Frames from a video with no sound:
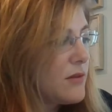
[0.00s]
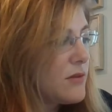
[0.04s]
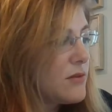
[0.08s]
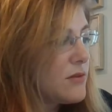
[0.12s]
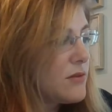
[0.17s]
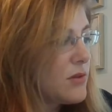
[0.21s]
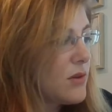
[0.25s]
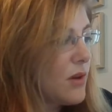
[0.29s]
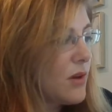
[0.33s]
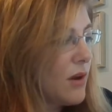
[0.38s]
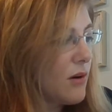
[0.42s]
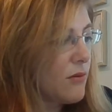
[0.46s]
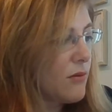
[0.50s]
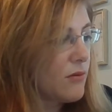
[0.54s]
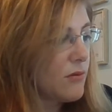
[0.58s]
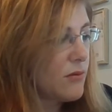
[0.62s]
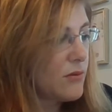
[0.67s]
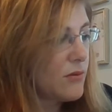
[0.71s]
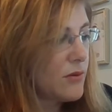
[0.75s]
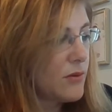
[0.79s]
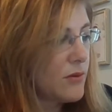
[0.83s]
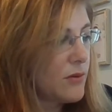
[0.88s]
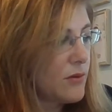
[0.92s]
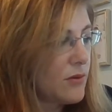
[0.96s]
So
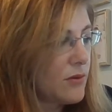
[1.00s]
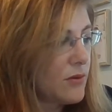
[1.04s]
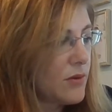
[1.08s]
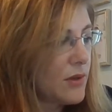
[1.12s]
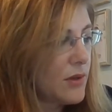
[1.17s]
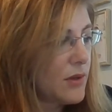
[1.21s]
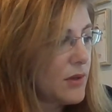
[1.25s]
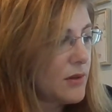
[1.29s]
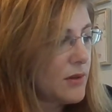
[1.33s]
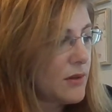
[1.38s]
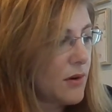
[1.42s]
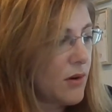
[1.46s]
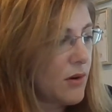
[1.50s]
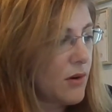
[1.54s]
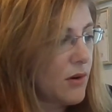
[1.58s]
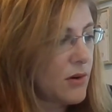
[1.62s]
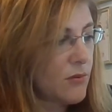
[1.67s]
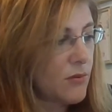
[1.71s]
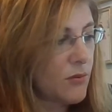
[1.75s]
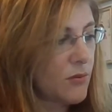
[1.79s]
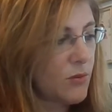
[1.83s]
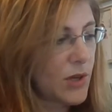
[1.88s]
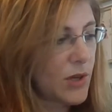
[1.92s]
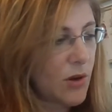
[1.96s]

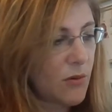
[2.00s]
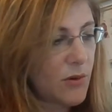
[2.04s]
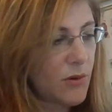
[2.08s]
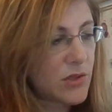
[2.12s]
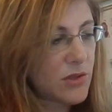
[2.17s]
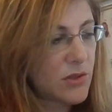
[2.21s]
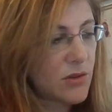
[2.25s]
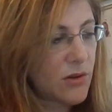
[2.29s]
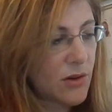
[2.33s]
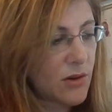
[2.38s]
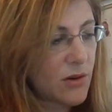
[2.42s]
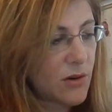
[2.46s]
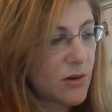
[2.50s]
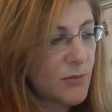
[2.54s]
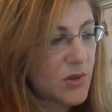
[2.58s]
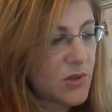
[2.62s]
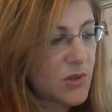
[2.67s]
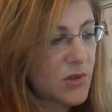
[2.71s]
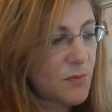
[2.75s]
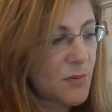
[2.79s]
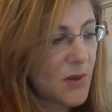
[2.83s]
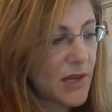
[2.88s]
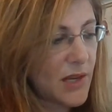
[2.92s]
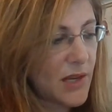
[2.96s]
we always start our
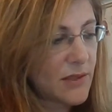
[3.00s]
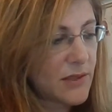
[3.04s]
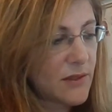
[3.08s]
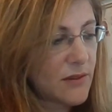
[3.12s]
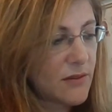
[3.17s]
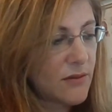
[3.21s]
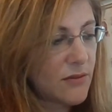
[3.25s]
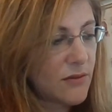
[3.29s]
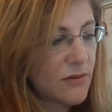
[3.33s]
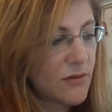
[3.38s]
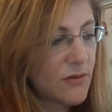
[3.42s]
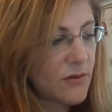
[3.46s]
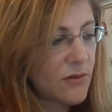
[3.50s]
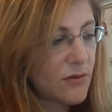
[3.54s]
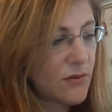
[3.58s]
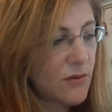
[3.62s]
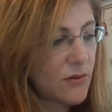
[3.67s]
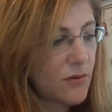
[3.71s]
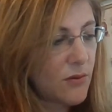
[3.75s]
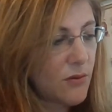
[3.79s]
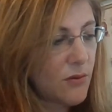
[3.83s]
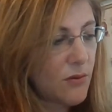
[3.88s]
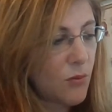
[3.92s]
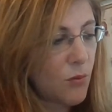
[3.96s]
perspective
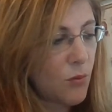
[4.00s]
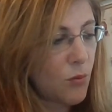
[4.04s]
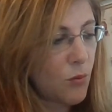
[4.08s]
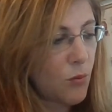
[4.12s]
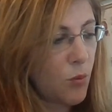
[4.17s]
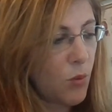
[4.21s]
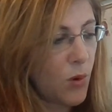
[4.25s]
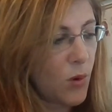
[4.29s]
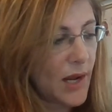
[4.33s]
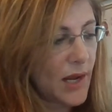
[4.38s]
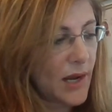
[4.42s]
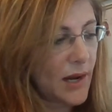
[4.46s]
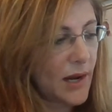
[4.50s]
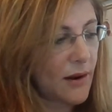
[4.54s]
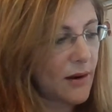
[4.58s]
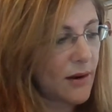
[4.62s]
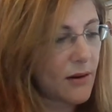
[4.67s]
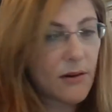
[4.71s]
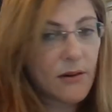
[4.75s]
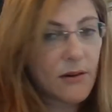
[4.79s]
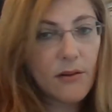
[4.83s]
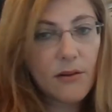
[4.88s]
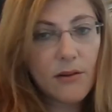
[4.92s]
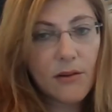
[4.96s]

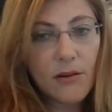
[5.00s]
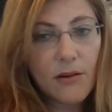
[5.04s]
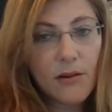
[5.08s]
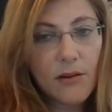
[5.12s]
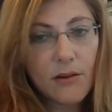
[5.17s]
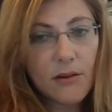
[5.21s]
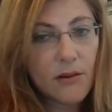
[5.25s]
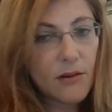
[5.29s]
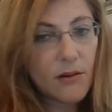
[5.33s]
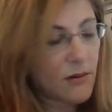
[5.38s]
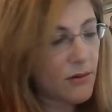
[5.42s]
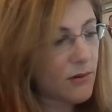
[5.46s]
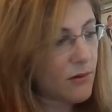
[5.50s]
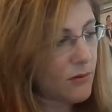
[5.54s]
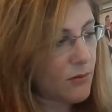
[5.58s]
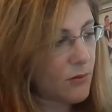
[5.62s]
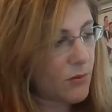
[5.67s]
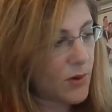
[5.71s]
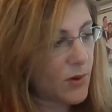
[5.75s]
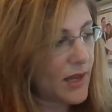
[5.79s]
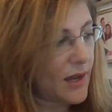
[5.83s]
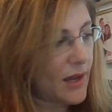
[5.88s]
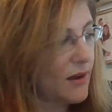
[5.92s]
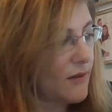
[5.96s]
where
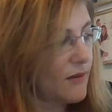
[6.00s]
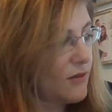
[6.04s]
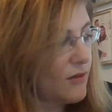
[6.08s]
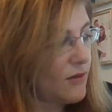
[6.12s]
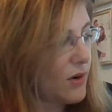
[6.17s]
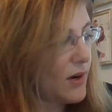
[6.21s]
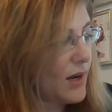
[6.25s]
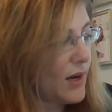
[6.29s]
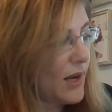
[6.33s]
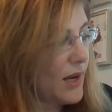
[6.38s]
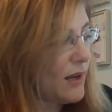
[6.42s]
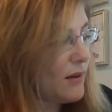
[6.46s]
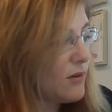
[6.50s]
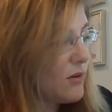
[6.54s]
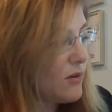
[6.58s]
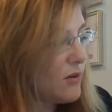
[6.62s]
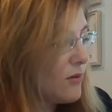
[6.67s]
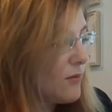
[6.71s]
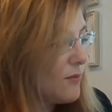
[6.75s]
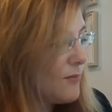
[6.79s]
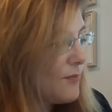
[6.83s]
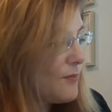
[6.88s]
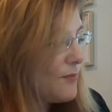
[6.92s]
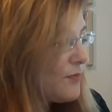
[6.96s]
we have our
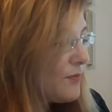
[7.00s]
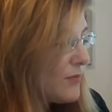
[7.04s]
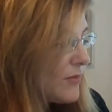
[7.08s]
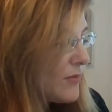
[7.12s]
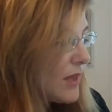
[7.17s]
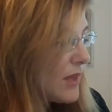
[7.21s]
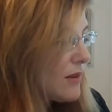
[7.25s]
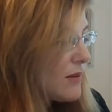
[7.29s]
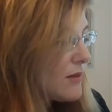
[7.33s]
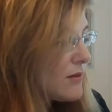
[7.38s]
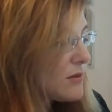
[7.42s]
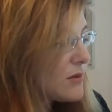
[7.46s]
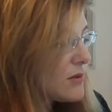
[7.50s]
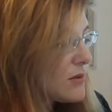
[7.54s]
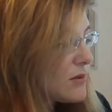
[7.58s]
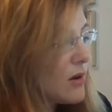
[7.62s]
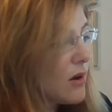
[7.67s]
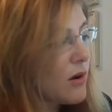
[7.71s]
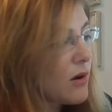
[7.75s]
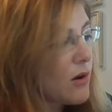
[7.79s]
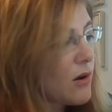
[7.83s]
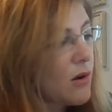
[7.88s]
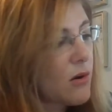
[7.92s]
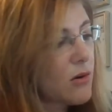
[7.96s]
angle.
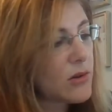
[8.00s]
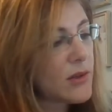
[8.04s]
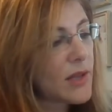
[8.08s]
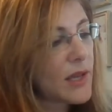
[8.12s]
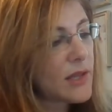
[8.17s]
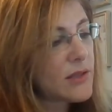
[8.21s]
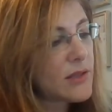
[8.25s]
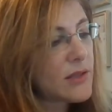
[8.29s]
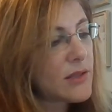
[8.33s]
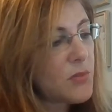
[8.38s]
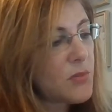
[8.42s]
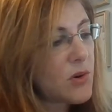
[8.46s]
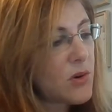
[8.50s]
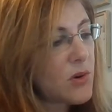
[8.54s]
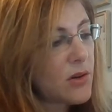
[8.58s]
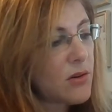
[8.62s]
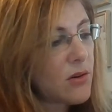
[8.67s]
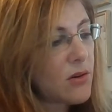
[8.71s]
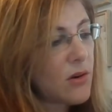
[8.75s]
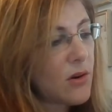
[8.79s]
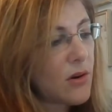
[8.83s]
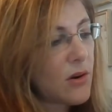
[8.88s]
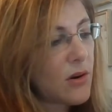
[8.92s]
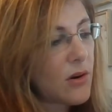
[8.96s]
So let's put
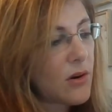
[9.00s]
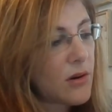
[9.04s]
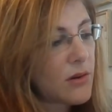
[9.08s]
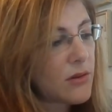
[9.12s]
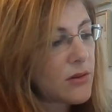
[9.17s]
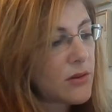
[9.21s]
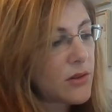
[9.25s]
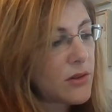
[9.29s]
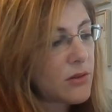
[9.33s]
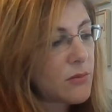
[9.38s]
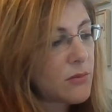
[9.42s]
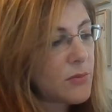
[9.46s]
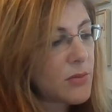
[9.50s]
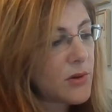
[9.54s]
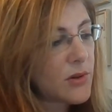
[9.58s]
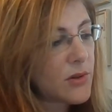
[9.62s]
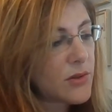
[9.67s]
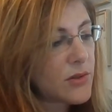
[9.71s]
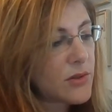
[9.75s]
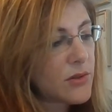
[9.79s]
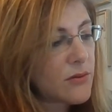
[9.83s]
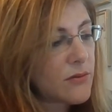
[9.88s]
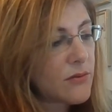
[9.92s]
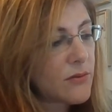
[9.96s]
our little
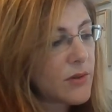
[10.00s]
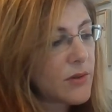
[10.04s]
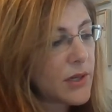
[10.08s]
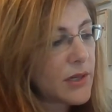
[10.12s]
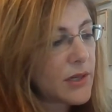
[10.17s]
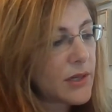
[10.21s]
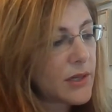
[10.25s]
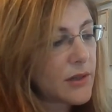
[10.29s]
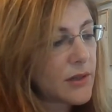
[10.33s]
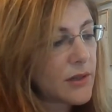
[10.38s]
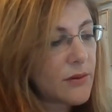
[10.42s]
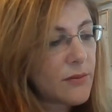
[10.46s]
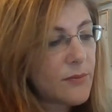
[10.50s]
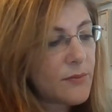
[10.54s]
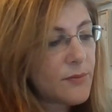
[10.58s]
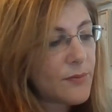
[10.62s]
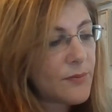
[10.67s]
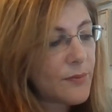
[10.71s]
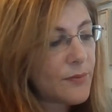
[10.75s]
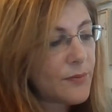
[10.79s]
person right here.